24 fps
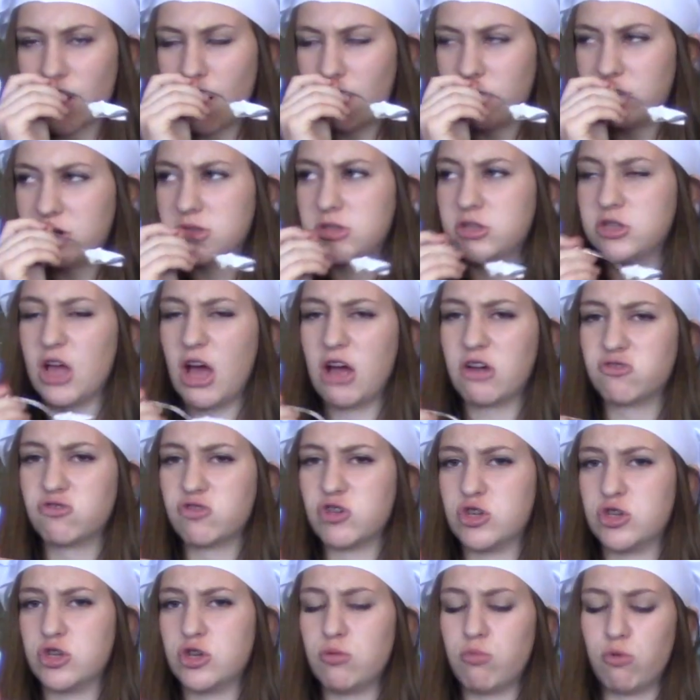This is actually
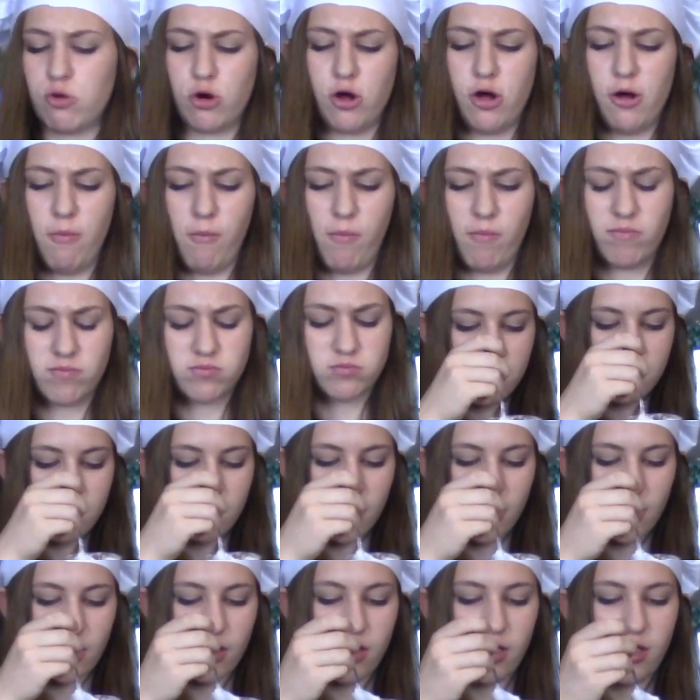super good.
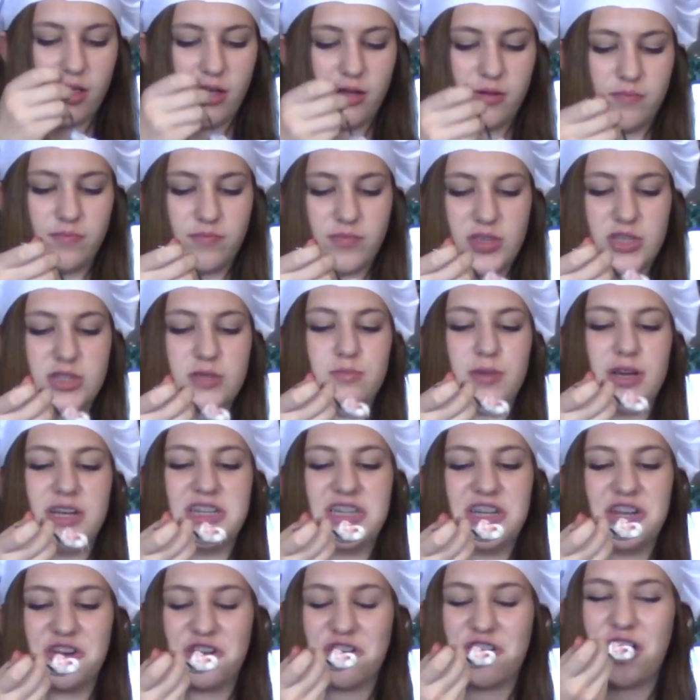This is my
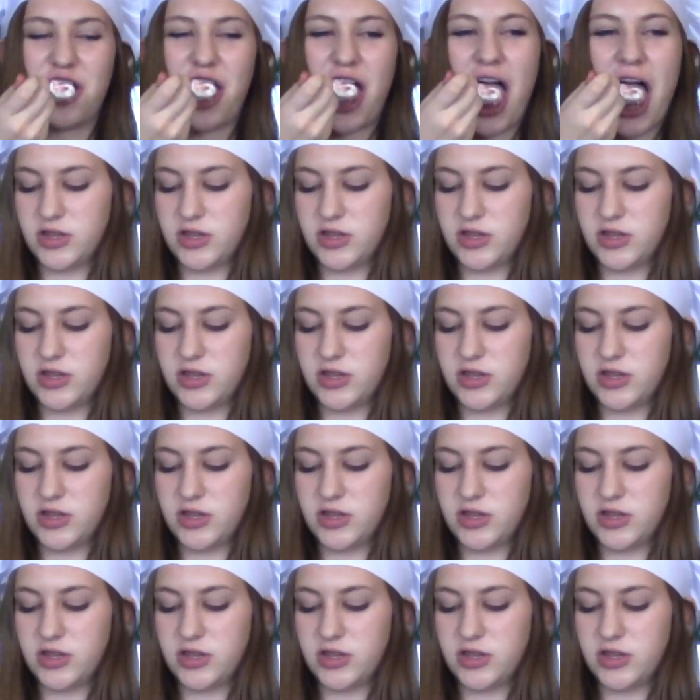dinner.